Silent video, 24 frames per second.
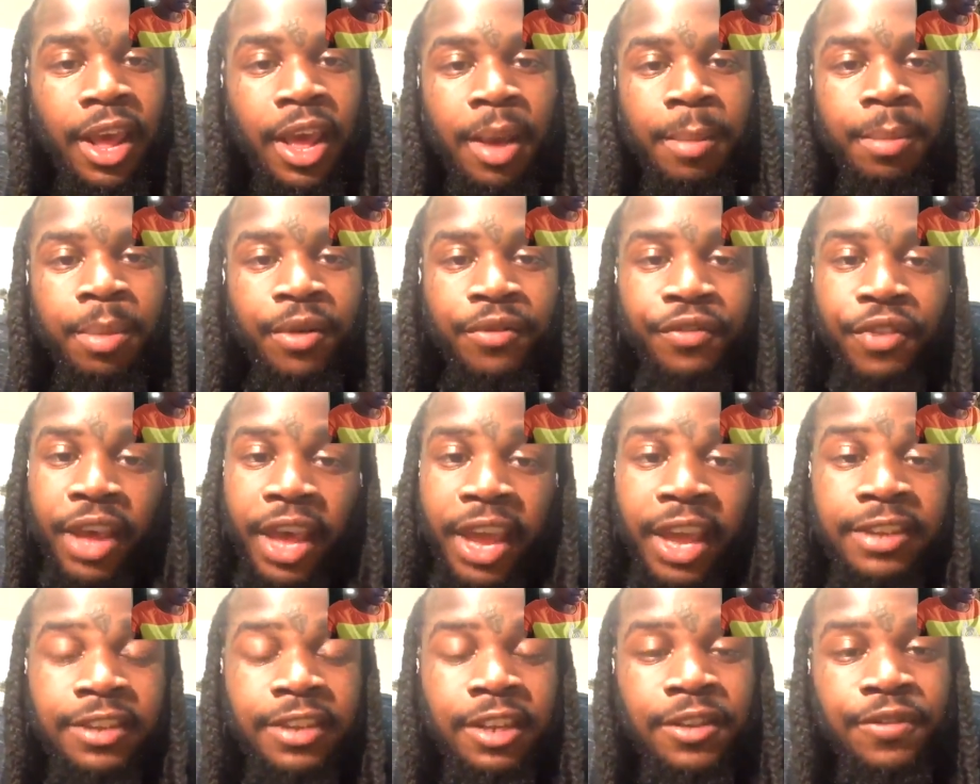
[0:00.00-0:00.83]
But for
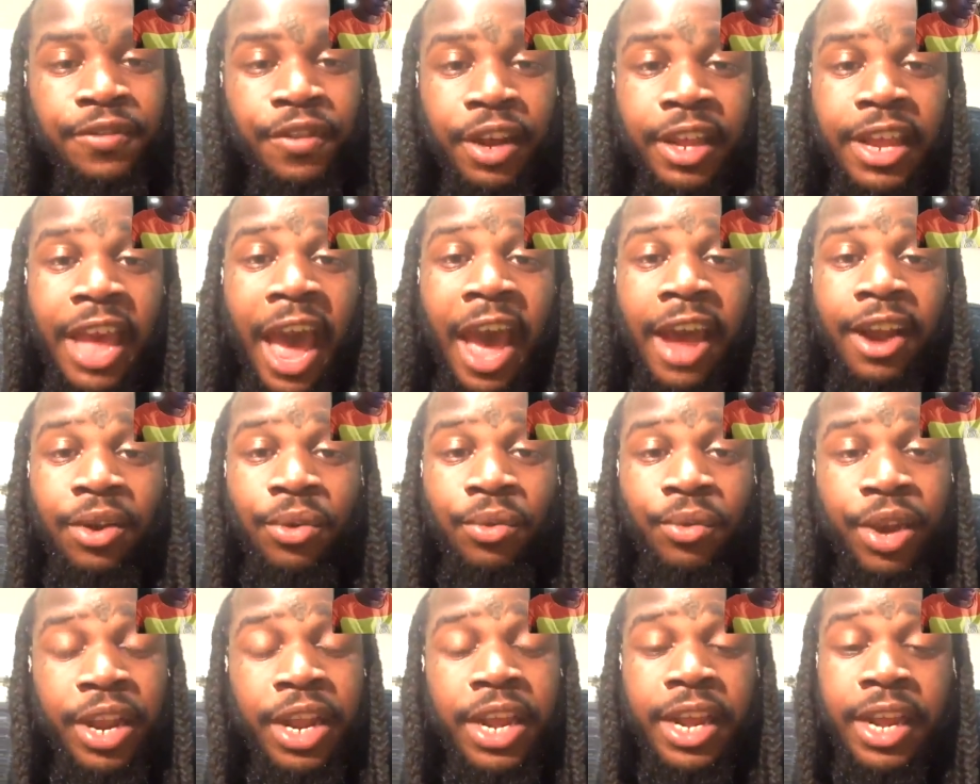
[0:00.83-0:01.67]
instance, for
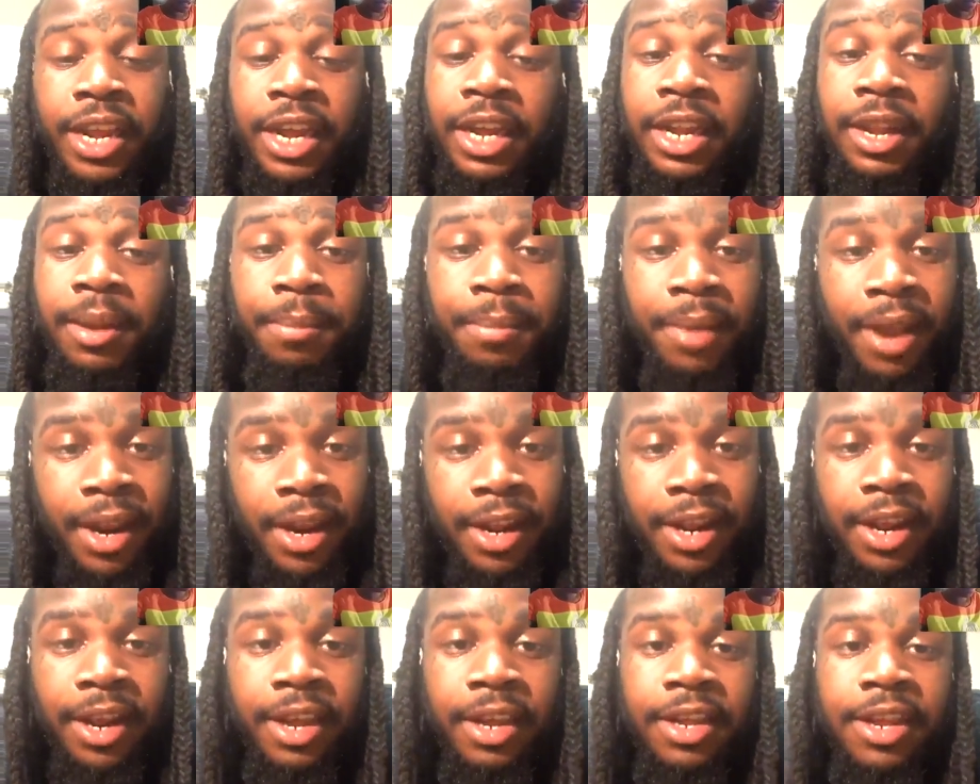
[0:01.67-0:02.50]
gonorrhea and
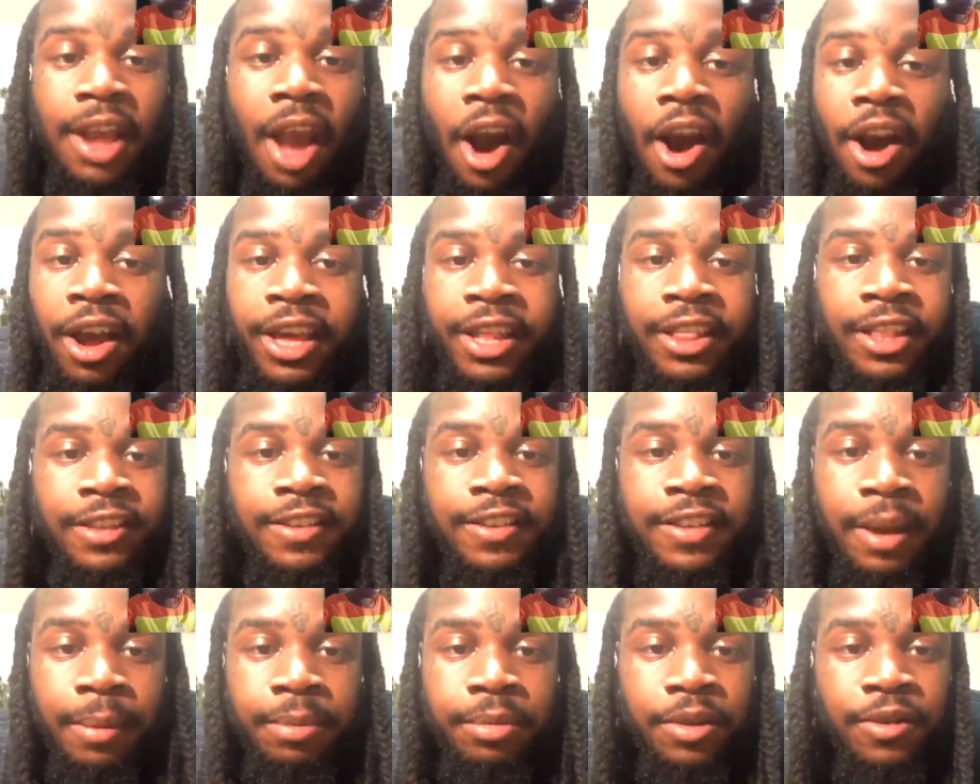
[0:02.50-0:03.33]
chlamydia, y'all get the
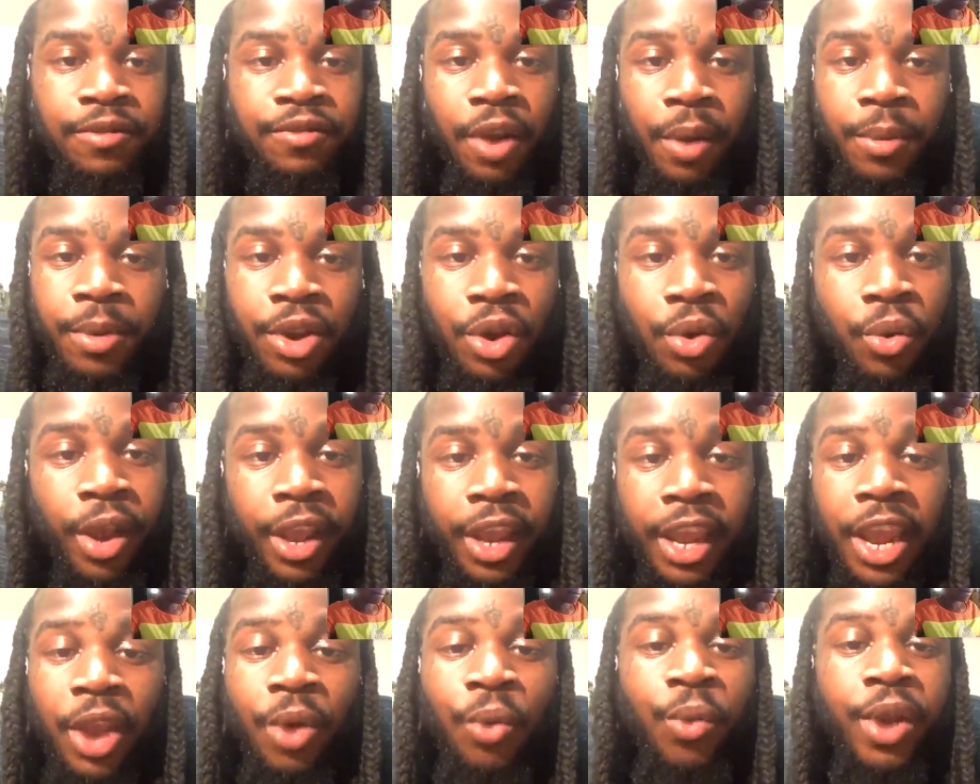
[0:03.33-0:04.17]
symptoms very quick
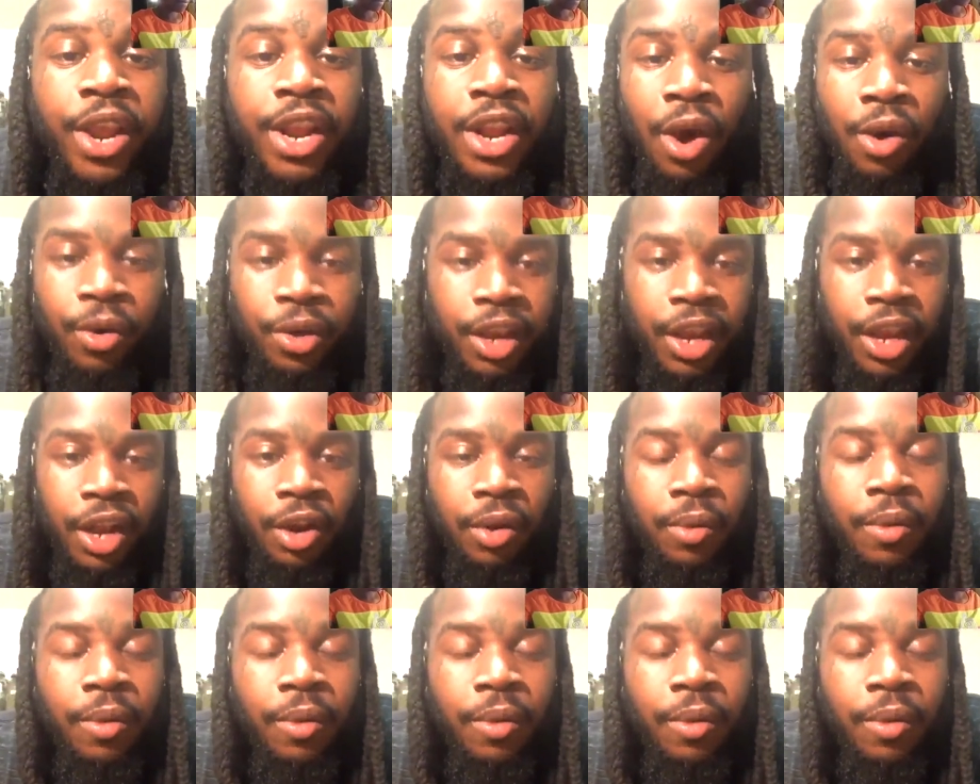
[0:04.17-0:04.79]
and we don't get them.